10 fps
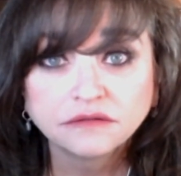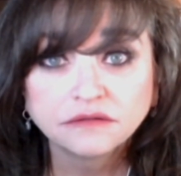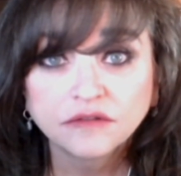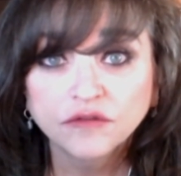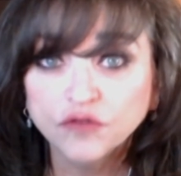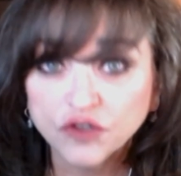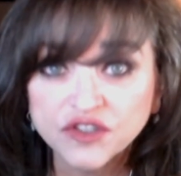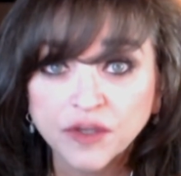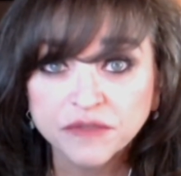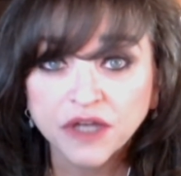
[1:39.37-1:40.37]
for some
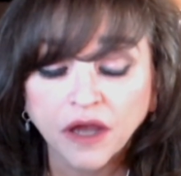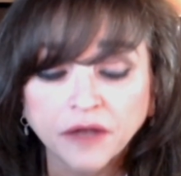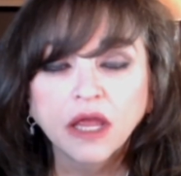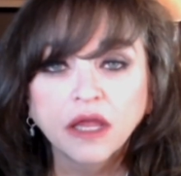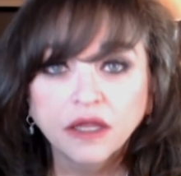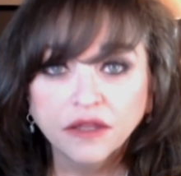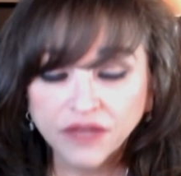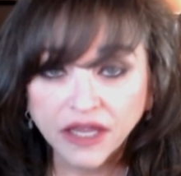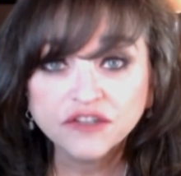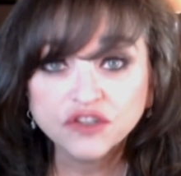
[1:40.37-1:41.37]
time. The
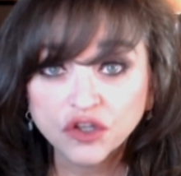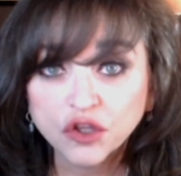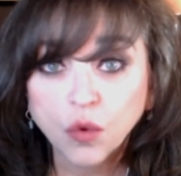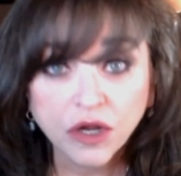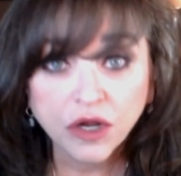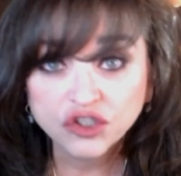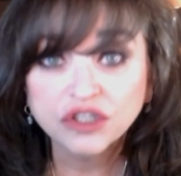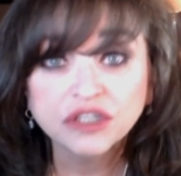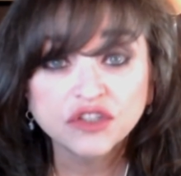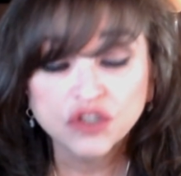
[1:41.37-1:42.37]
answer to the question
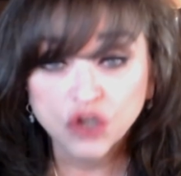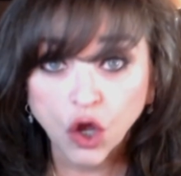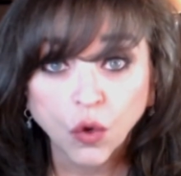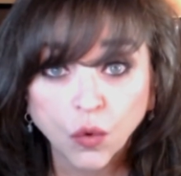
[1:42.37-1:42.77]
is no,